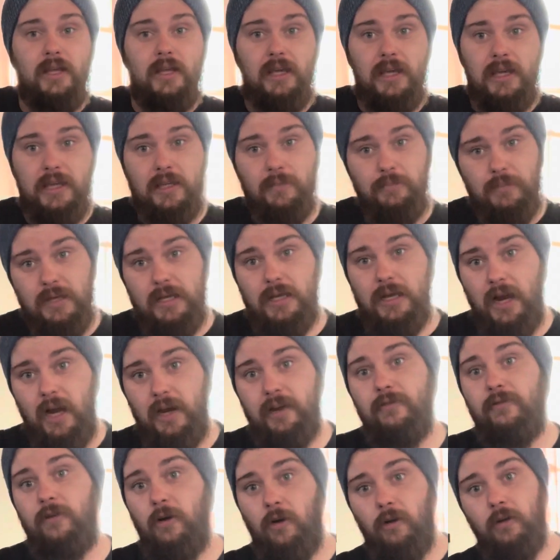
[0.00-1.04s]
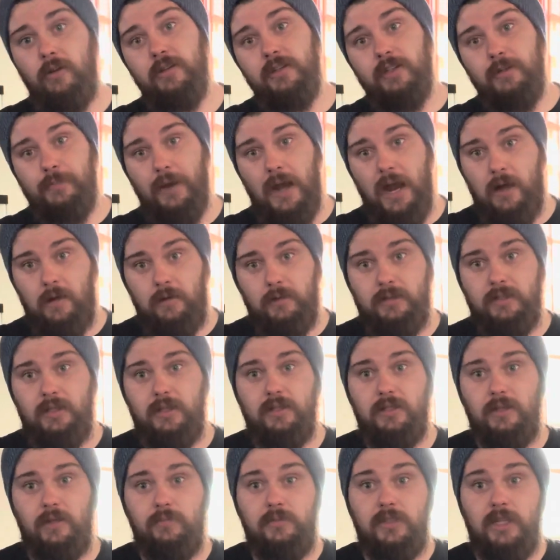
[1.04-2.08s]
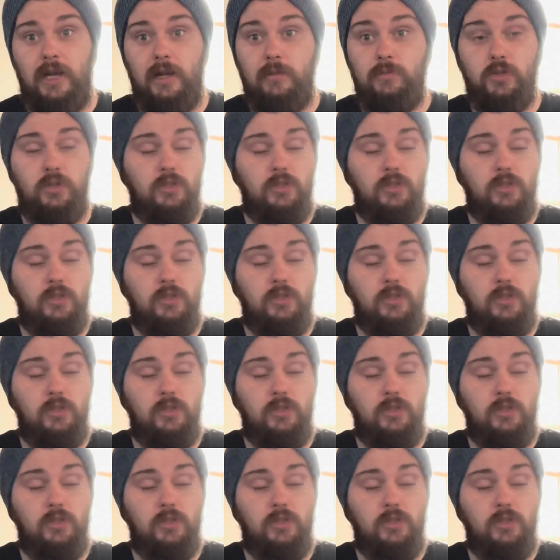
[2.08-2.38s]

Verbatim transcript: it can be kind of hard to balance it sometimes.